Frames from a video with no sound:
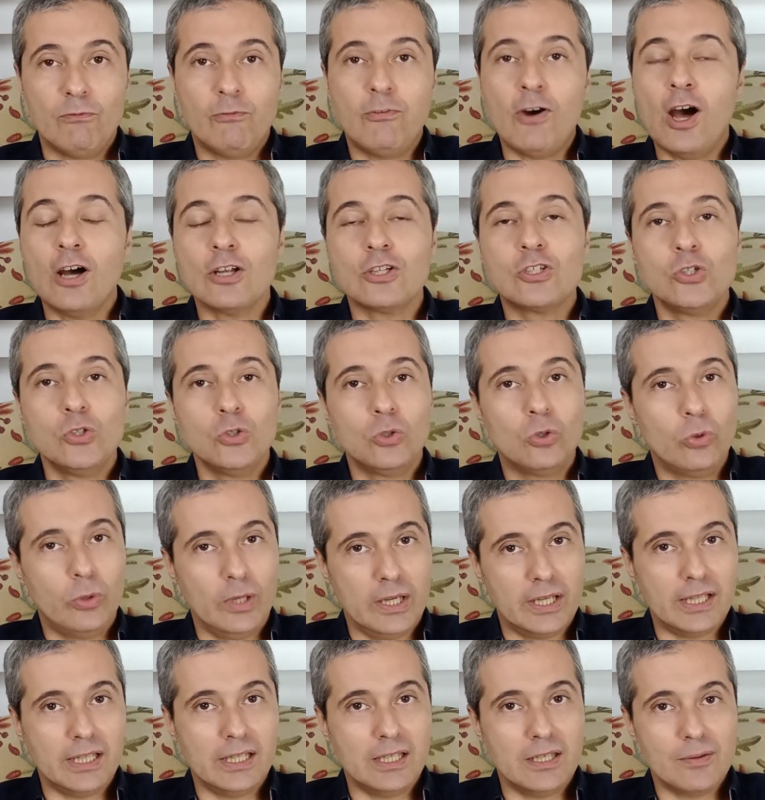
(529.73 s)
far too
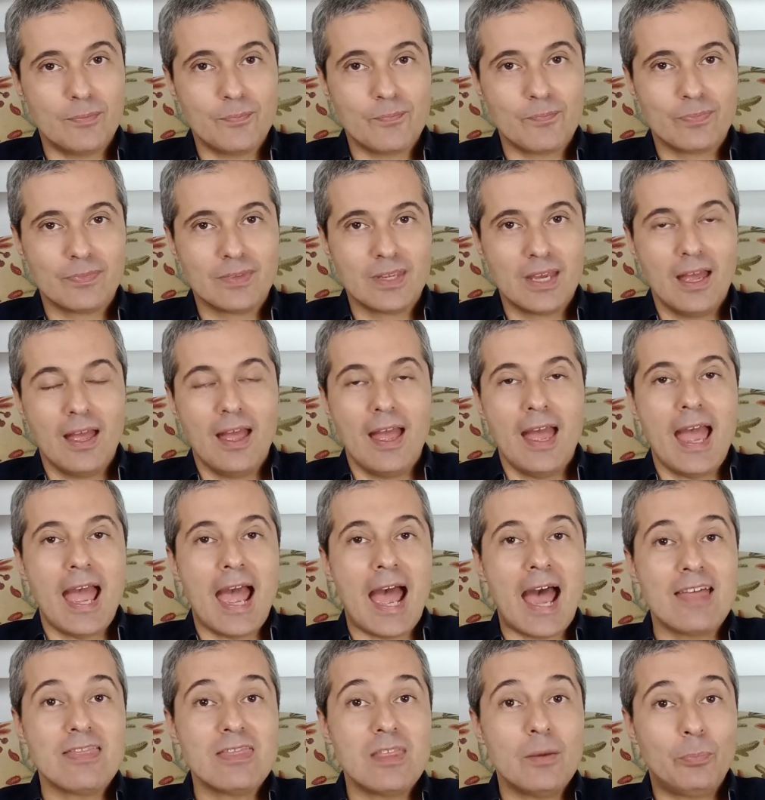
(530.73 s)
quickly.
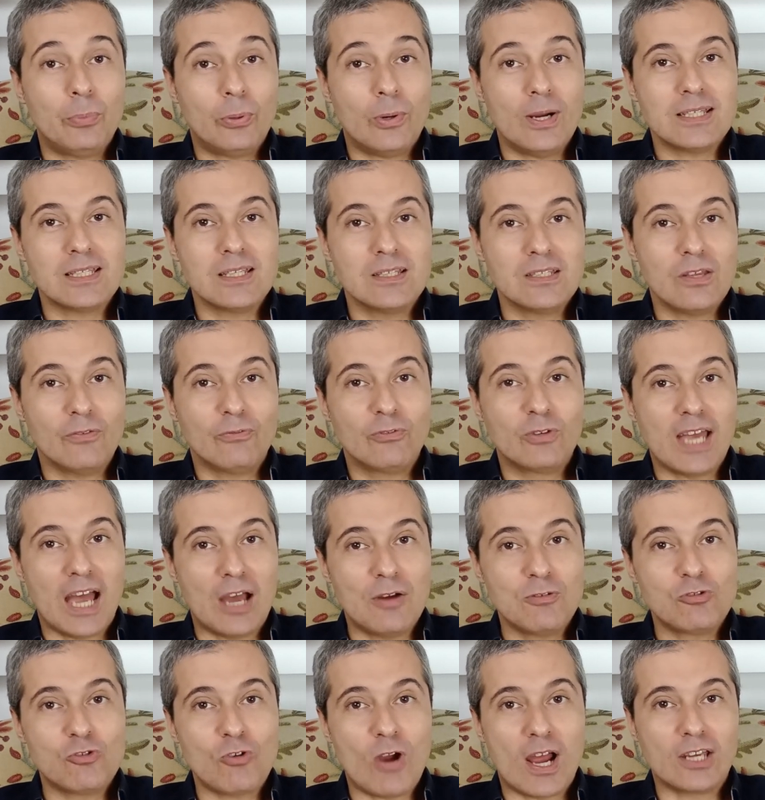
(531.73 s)
And the presence of
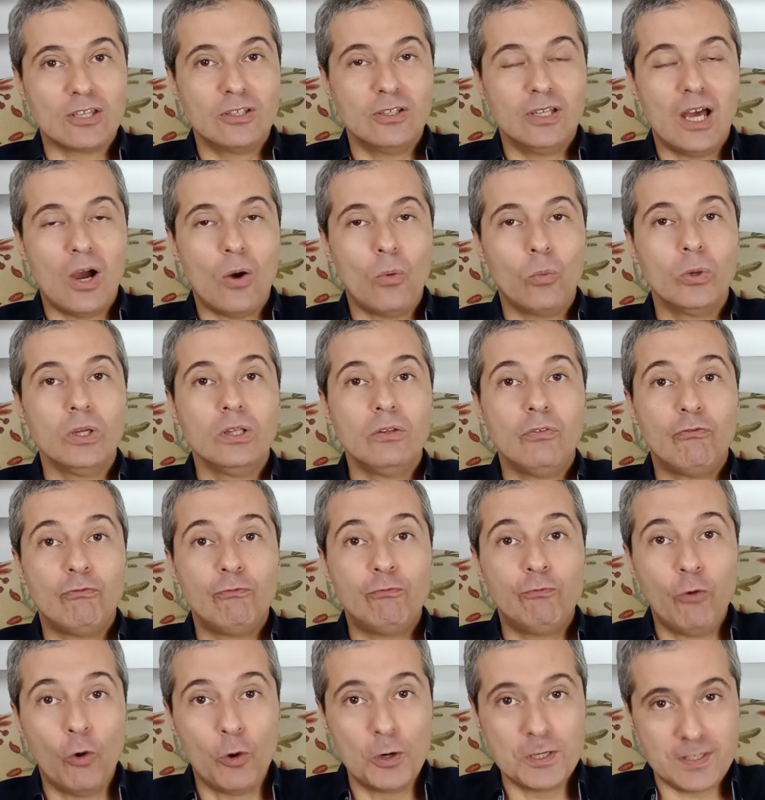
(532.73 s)
Count Dracula will
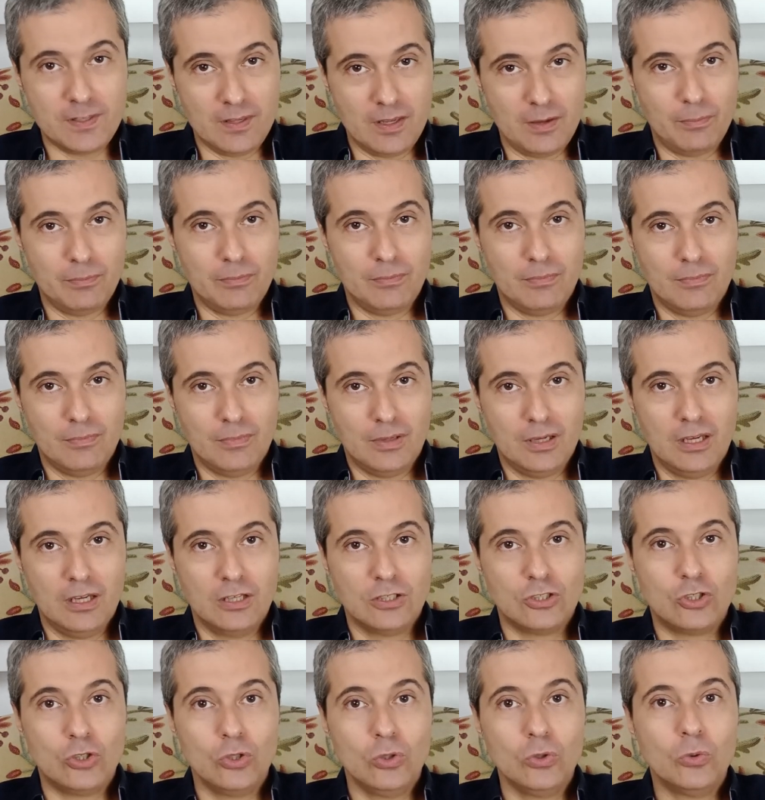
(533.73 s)
force them
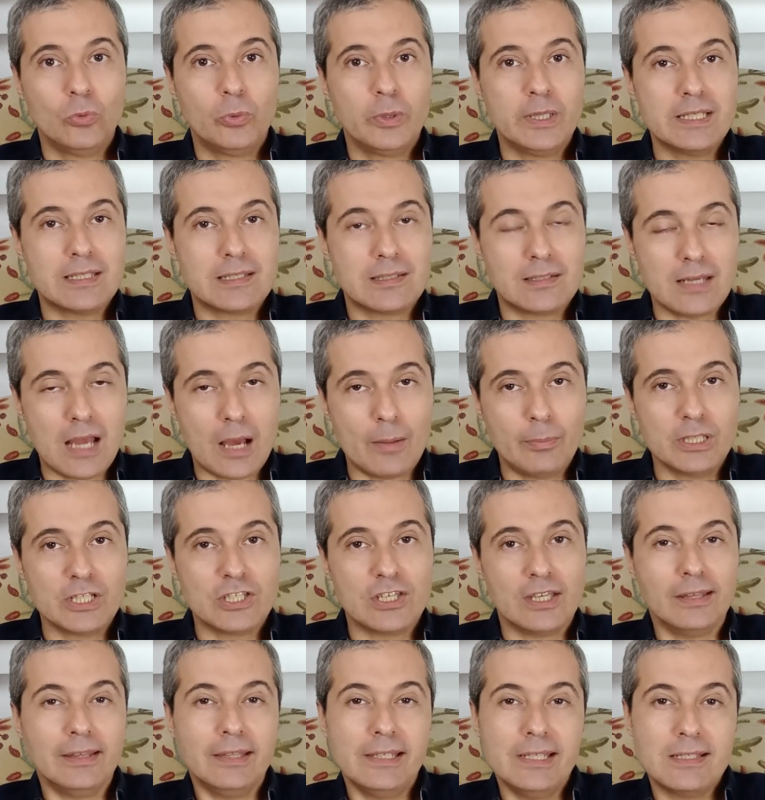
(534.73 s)
to
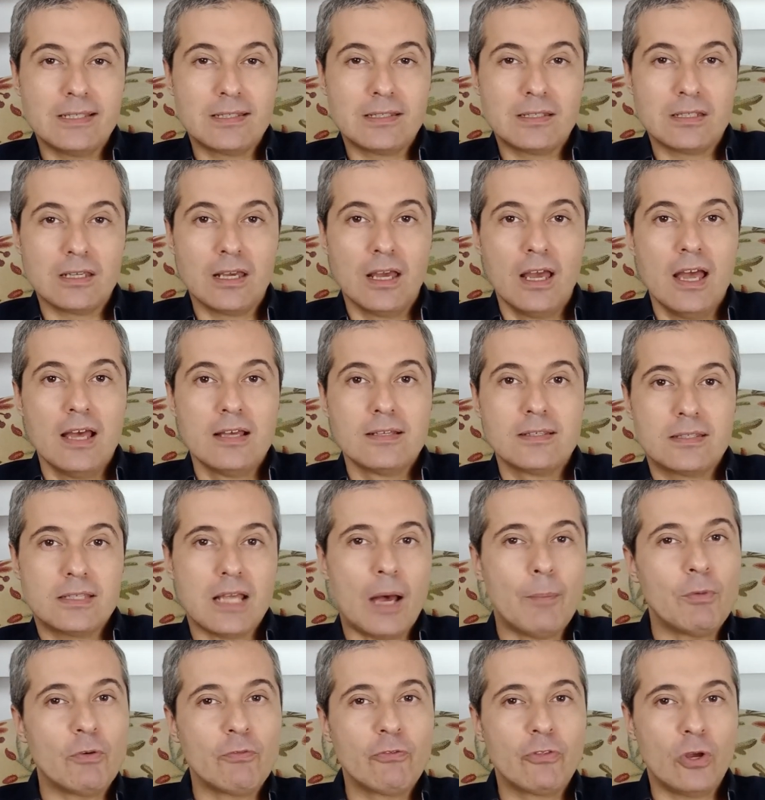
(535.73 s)
re-establish at least
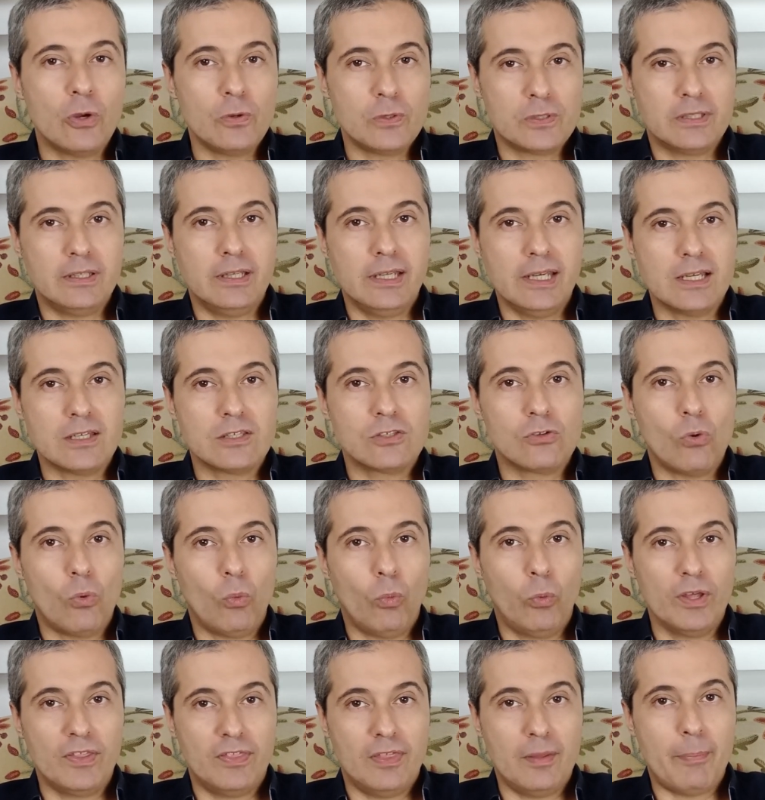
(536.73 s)
some of those links
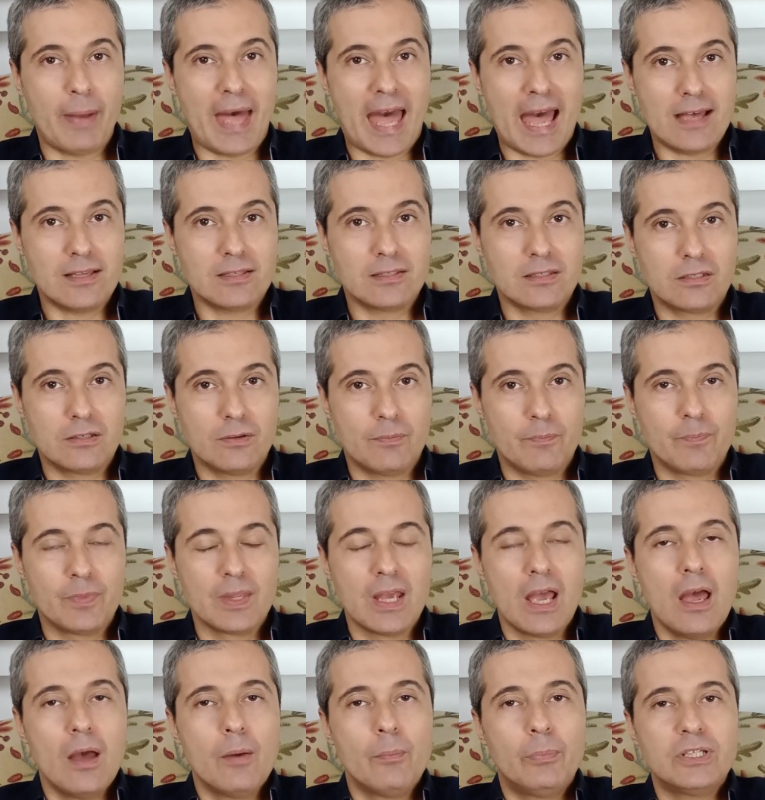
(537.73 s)
with the past.
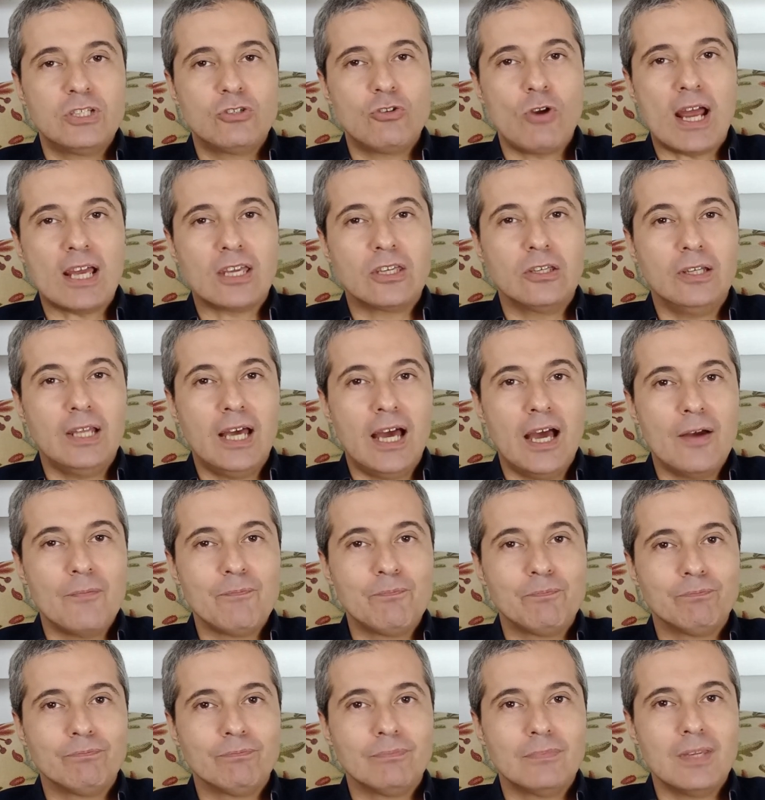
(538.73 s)
But
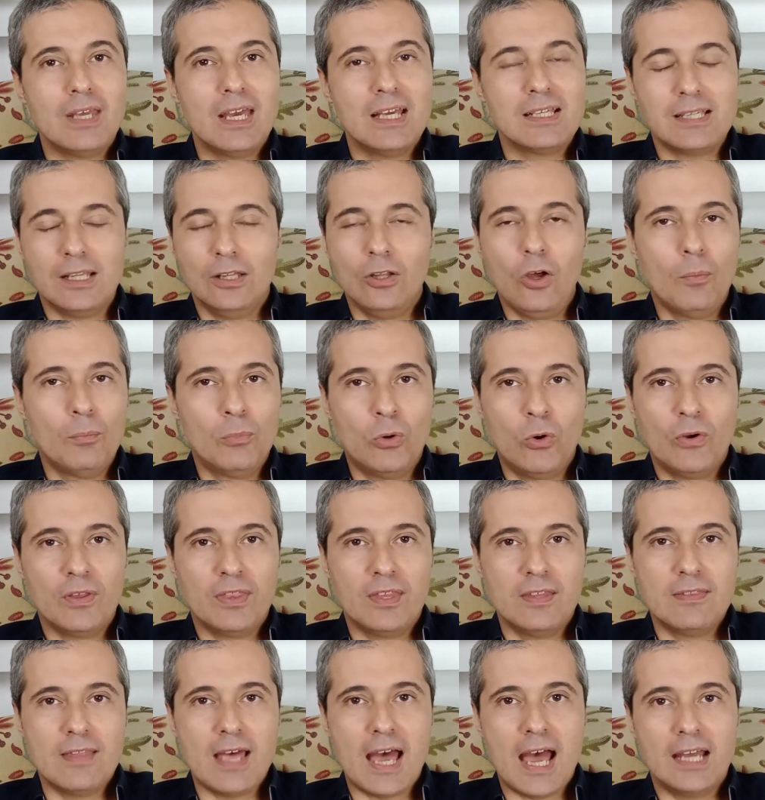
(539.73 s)
Dracula is a lot
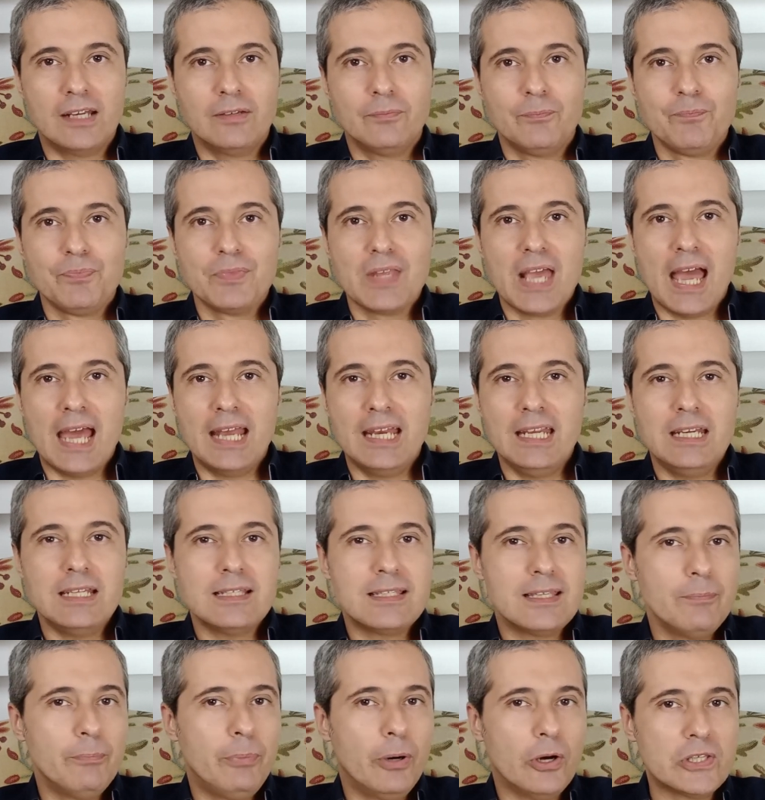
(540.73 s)
more than that. And it
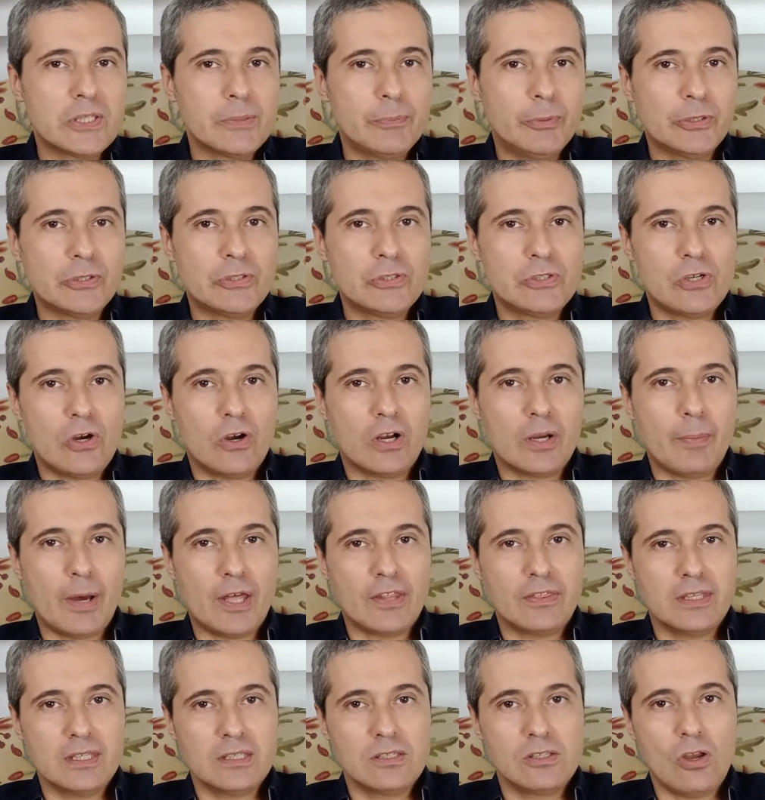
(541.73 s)
is impossible to talk
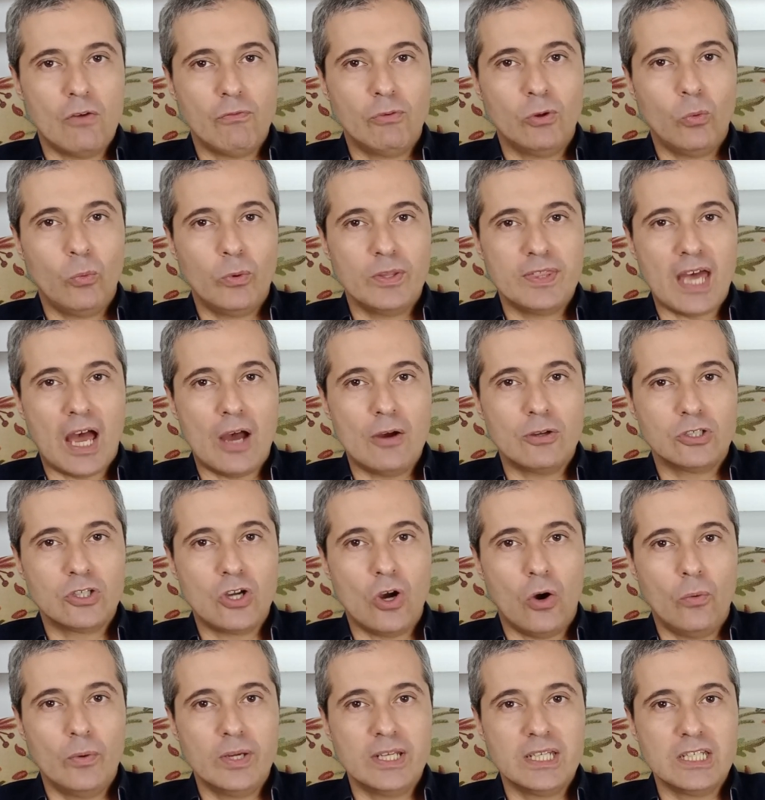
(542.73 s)
about this novel without
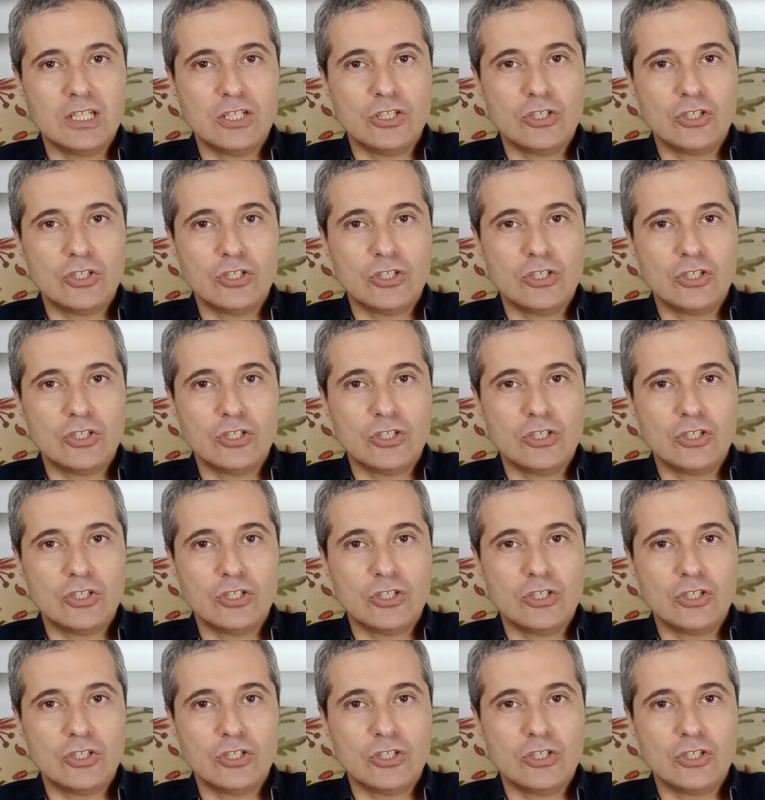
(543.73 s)
going